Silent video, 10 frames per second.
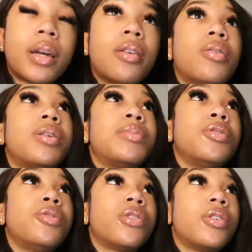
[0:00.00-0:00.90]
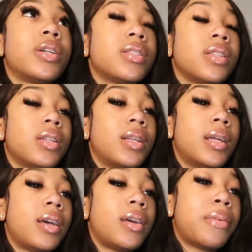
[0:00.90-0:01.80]
I don't know what I'm gonna do for the rest of the
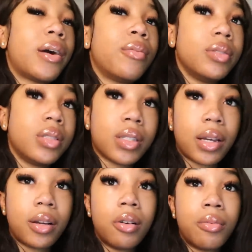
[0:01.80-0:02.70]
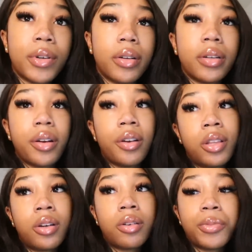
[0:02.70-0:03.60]
day, probably just like homework,
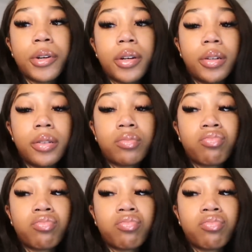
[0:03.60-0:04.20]
early homework,